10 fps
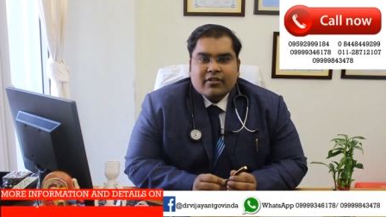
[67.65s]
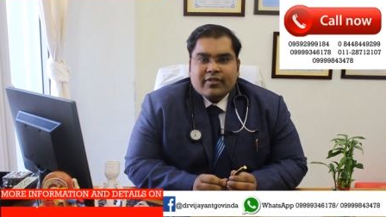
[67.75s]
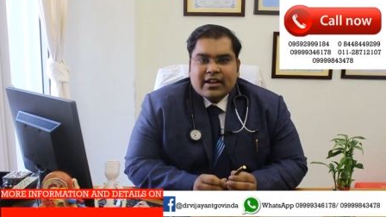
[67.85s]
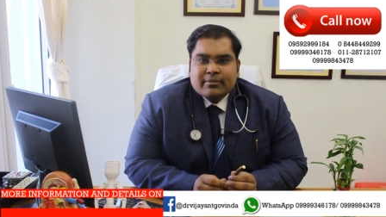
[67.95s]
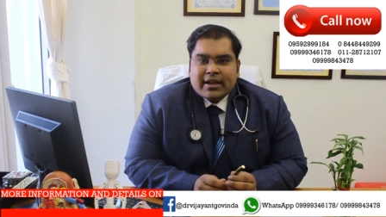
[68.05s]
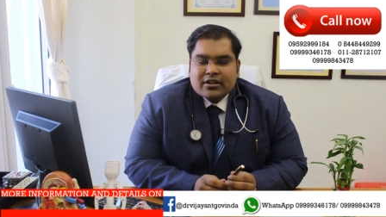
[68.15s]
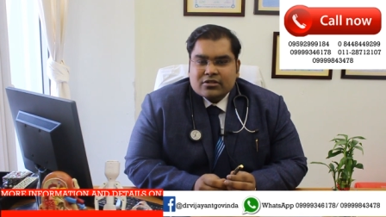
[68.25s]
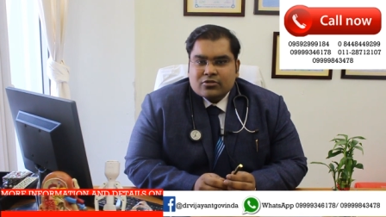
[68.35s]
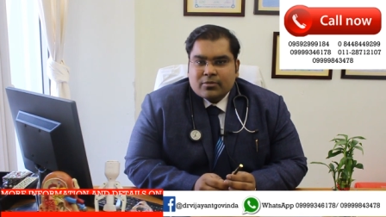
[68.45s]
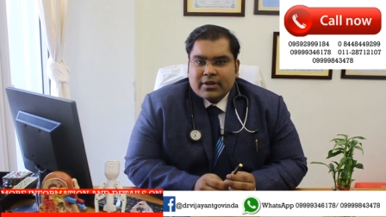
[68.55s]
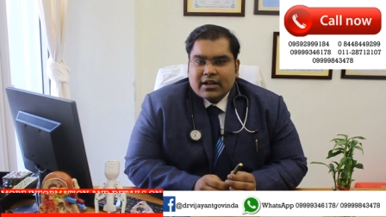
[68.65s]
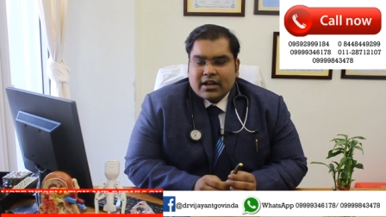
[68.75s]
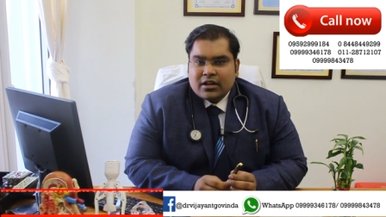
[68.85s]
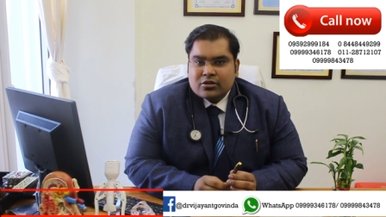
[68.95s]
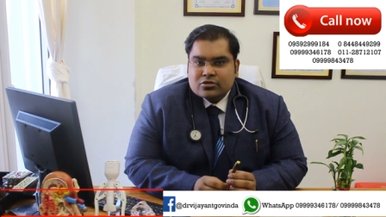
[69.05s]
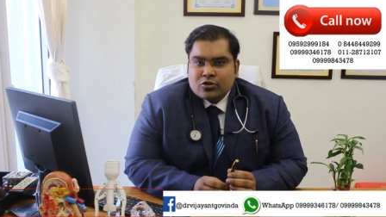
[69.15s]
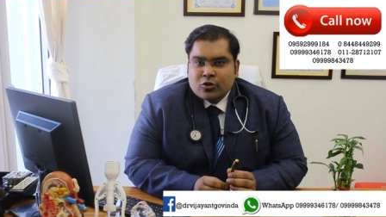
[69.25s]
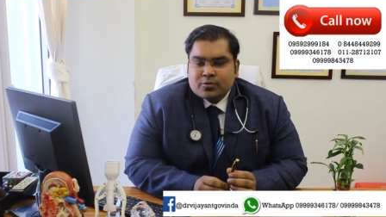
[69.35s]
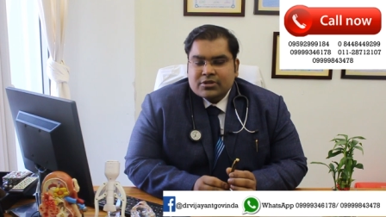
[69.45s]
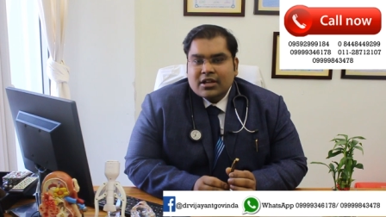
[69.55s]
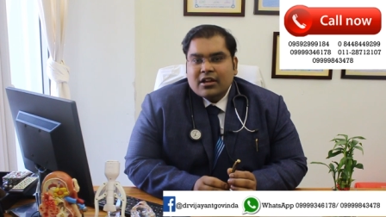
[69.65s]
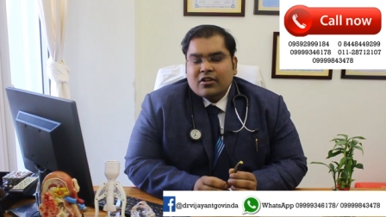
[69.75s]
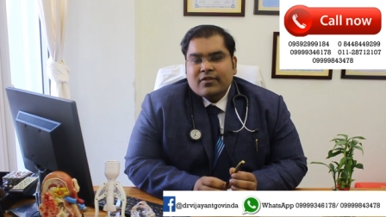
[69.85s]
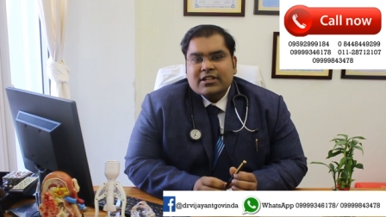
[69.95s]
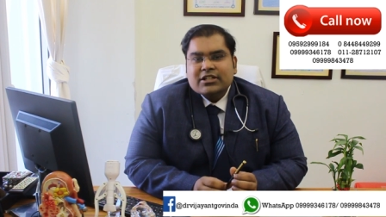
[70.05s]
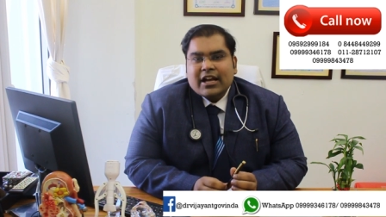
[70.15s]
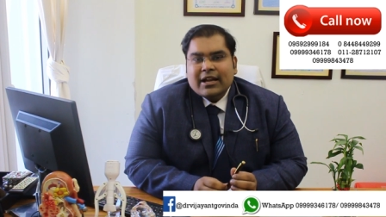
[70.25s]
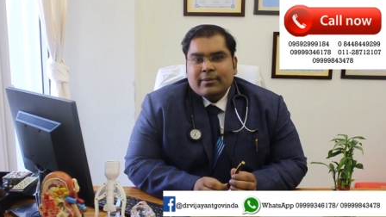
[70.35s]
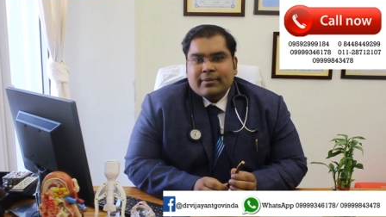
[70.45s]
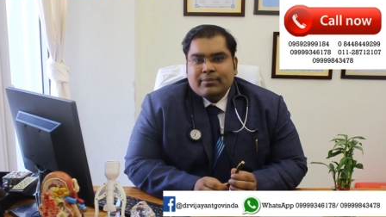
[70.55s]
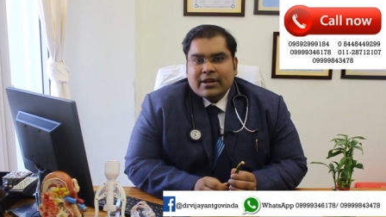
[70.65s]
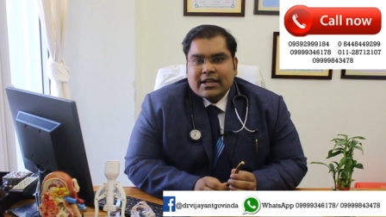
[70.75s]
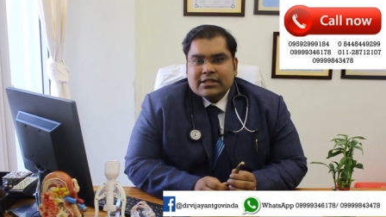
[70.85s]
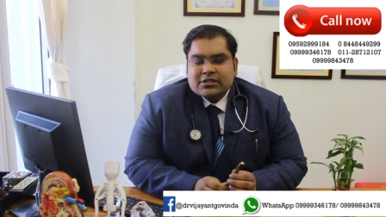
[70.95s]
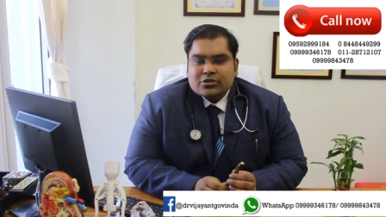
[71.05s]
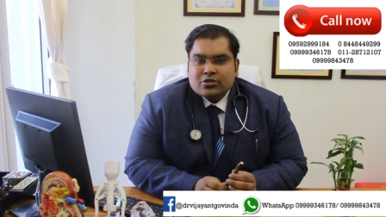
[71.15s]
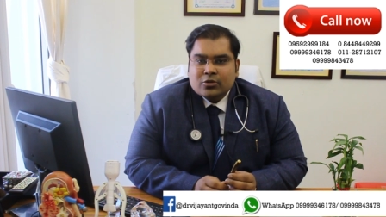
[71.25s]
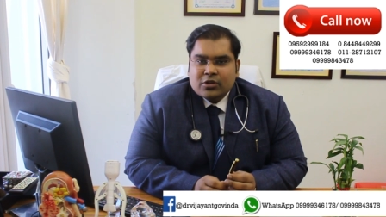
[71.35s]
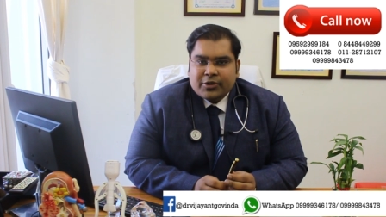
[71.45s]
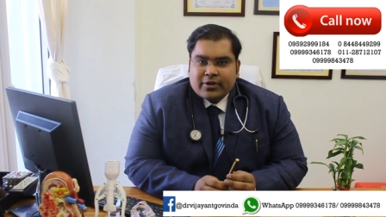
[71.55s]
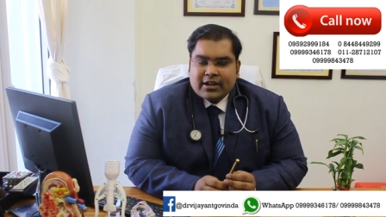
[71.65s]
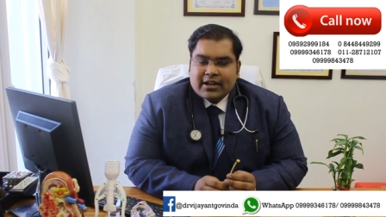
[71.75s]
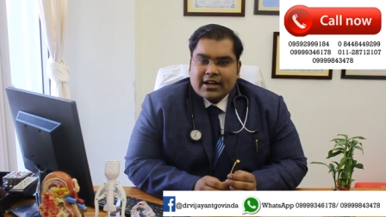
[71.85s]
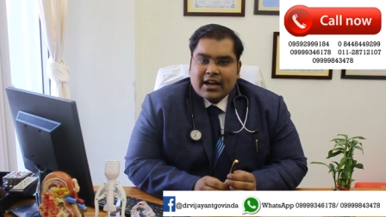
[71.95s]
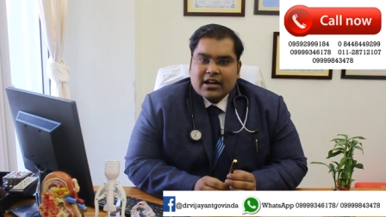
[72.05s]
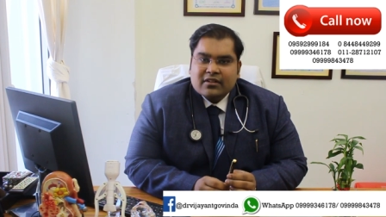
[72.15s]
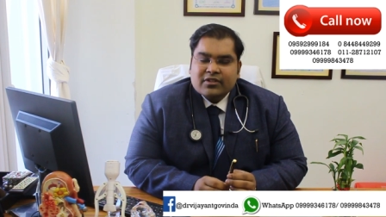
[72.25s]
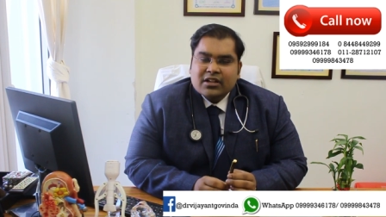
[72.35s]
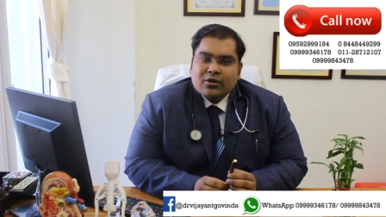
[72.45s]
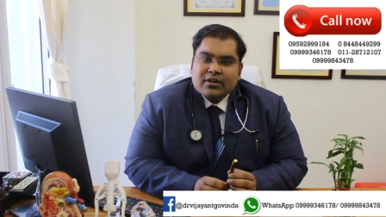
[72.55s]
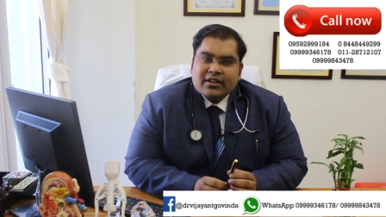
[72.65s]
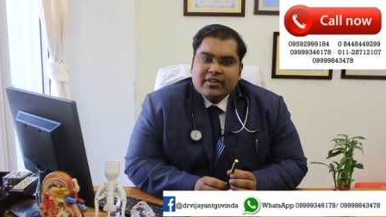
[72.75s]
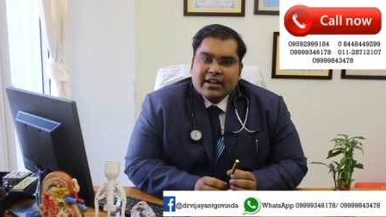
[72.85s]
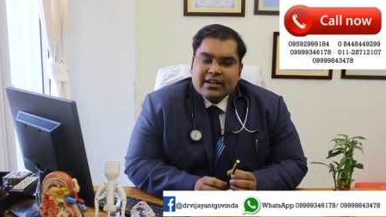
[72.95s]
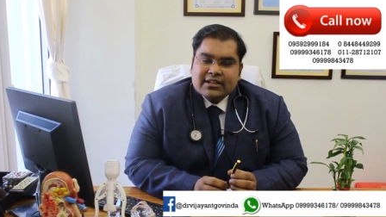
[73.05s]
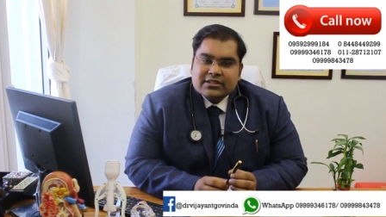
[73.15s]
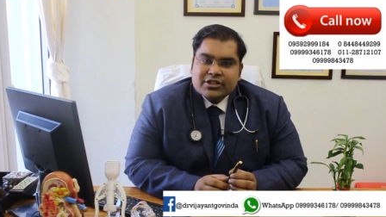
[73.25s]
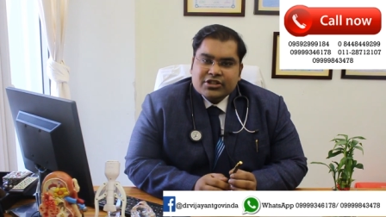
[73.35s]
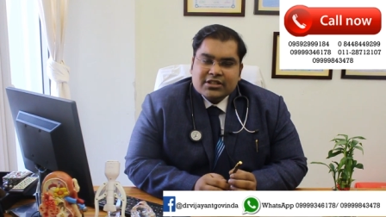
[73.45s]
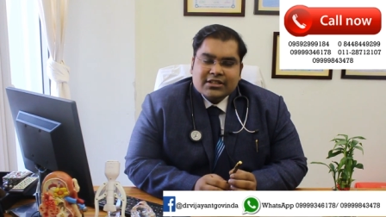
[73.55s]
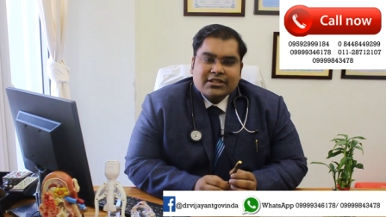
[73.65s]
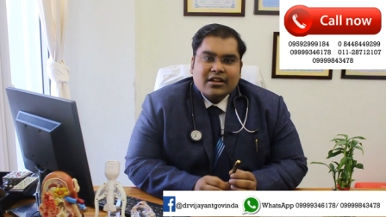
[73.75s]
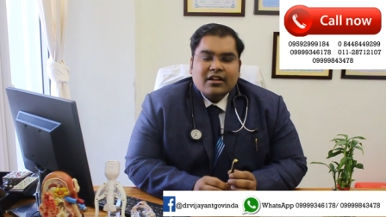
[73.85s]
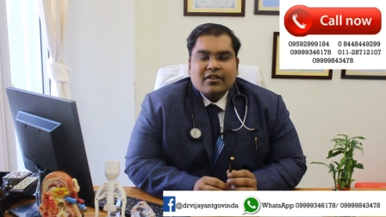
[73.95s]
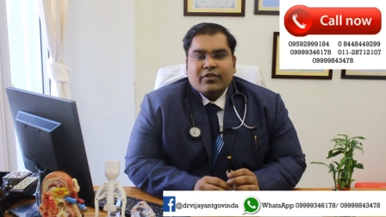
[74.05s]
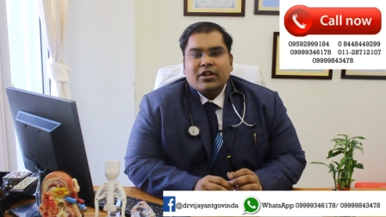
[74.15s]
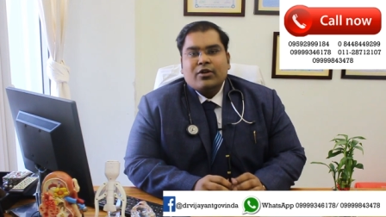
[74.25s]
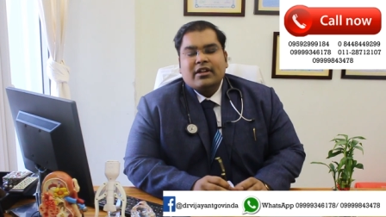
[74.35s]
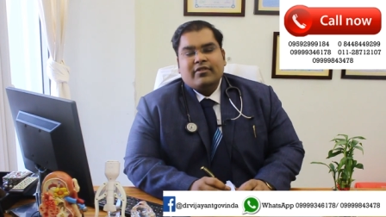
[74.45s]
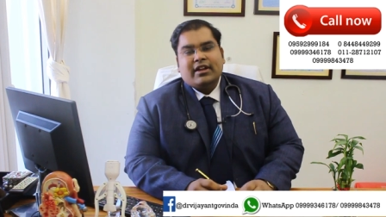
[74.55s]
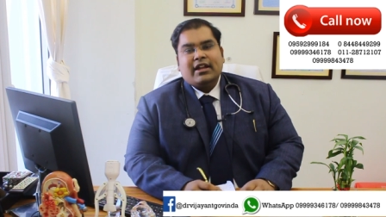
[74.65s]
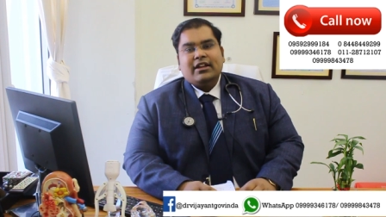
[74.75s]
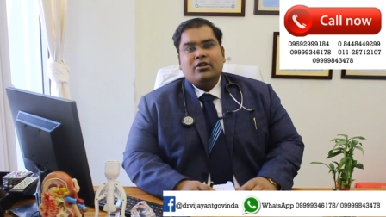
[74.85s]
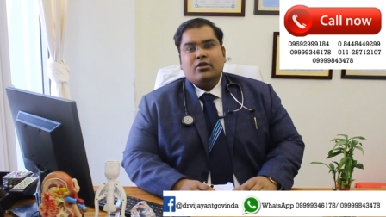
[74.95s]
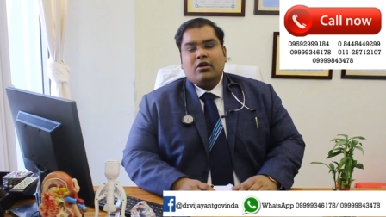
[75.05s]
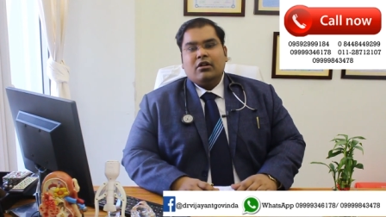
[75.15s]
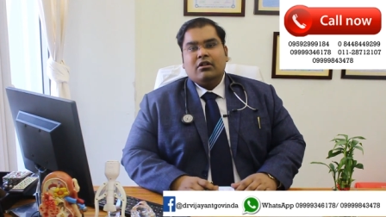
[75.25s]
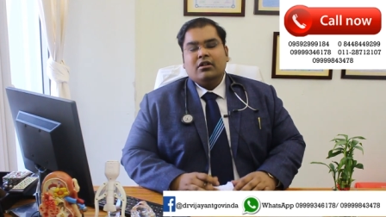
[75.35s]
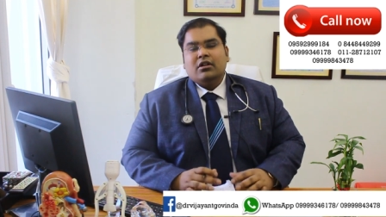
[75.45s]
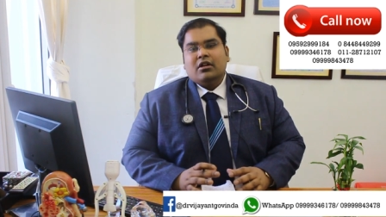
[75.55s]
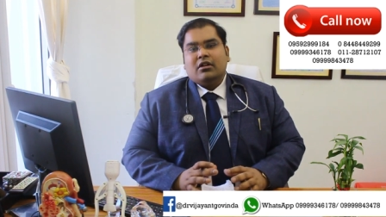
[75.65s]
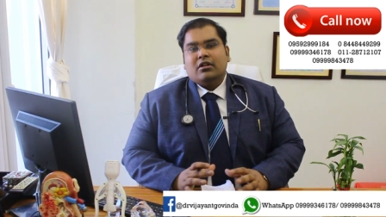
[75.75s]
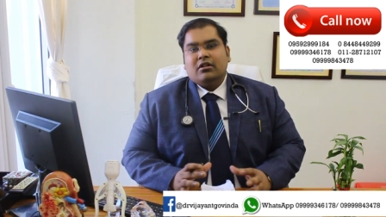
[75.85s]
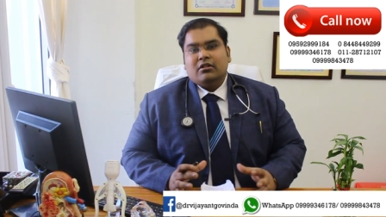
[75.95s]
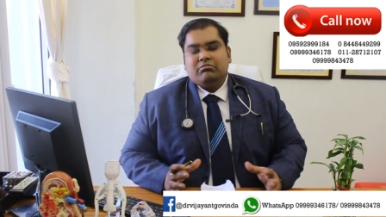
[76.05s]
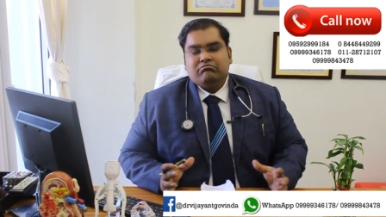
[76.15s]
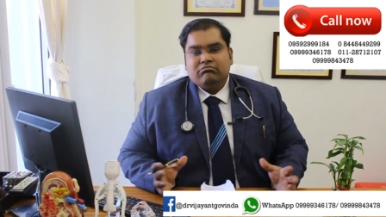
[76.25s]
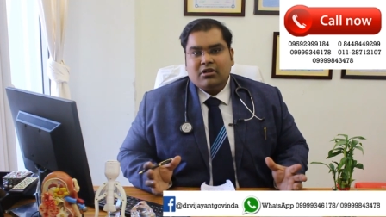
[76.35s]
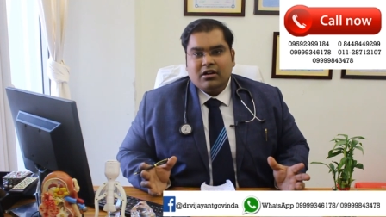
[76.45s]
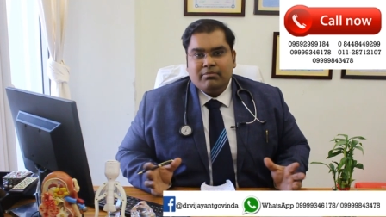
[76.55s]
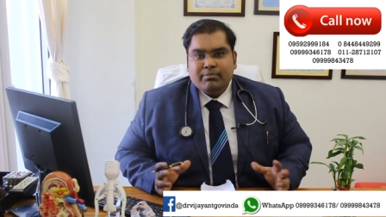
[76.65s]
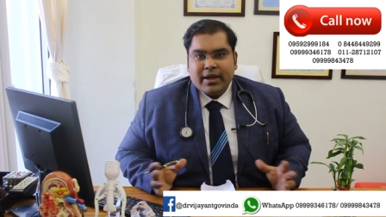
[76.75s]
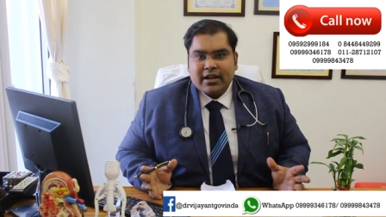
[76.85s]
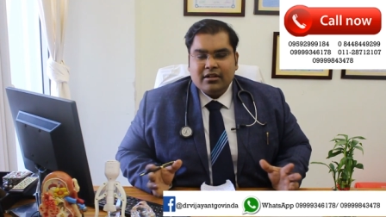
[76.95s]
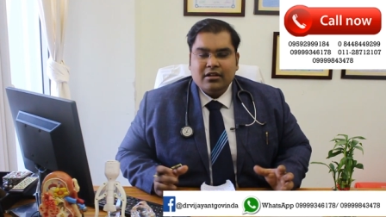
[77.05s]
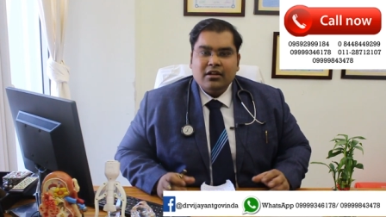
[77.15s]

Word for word: very microscopic endoscopes, which can be placed through the urinary tract without giving any incisions, without giving any long, um, uh, big